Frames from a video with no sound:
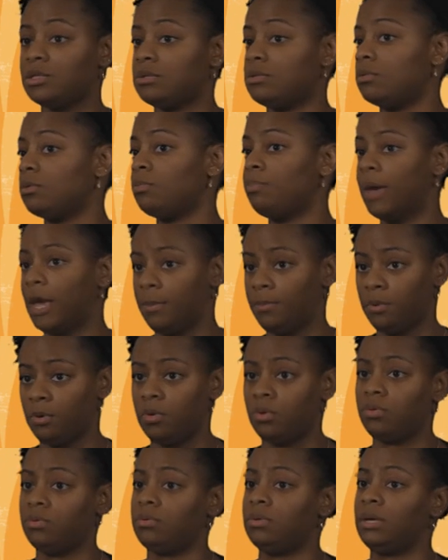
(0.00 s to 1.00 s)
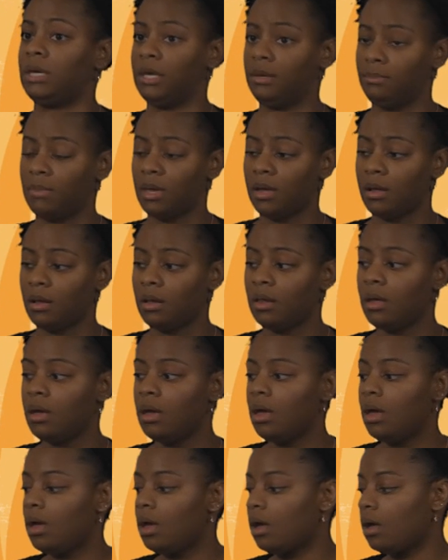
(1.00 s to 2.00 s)
through paper, through email.
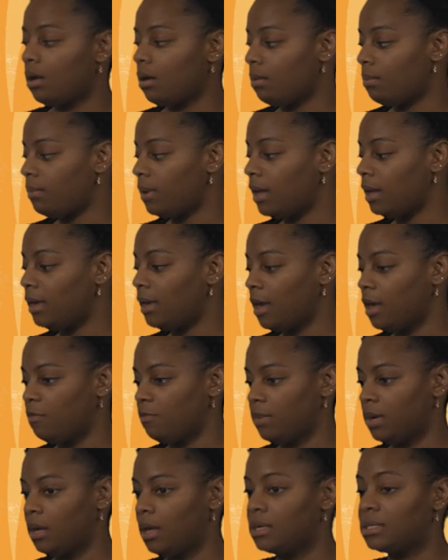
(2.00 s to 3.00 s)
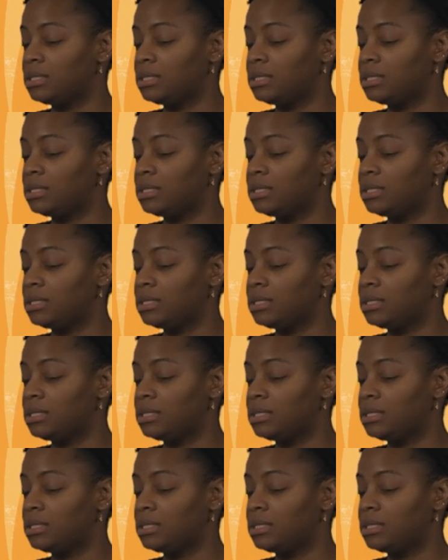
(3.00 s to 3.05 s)
Um, it gave me a